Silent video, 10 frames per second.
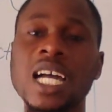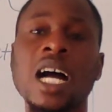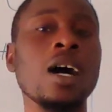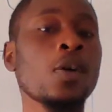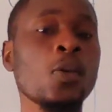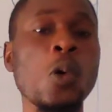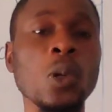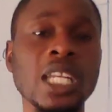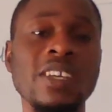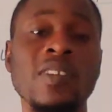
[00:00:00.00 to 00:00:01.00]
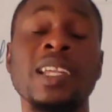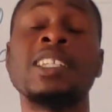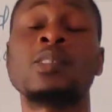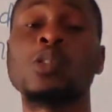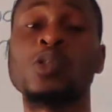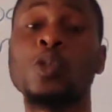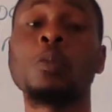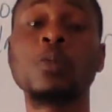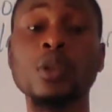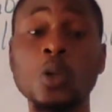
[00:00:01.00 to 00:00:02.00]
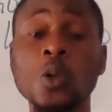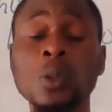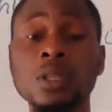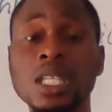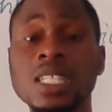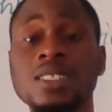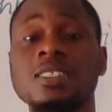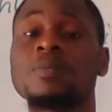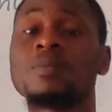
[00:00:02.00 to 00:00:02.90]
our gold leaf electroscope through this